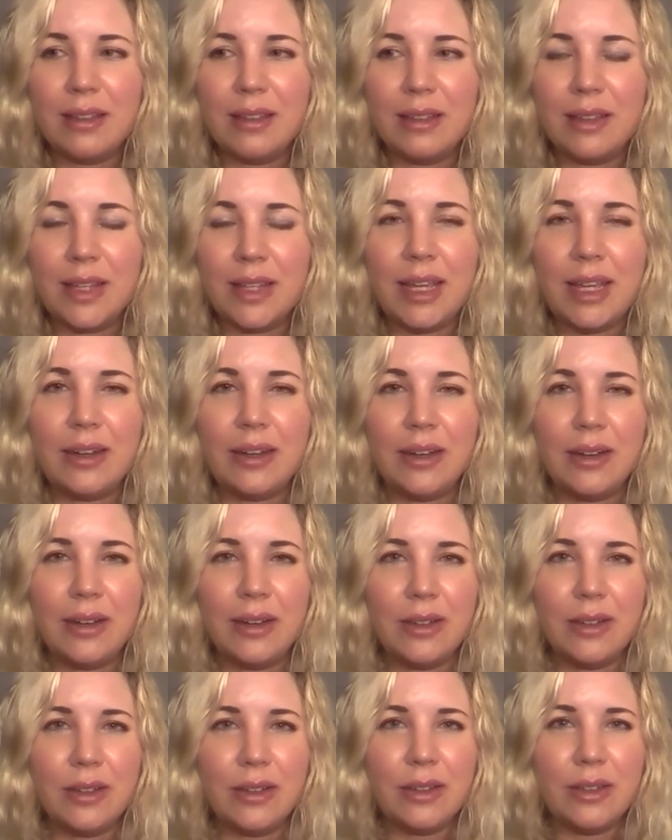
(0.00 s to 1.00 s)

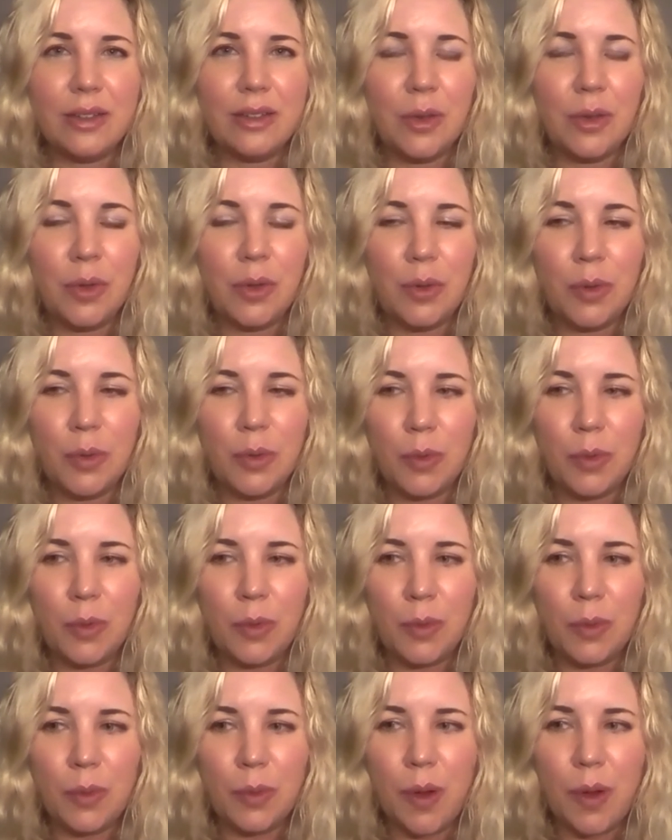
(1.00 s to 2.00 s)
leaders
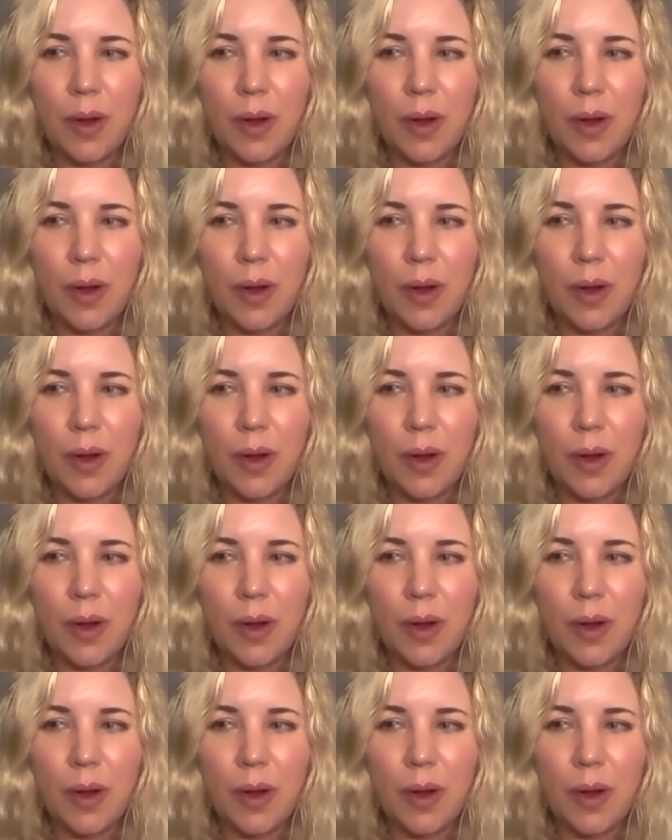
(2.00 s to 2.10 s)
who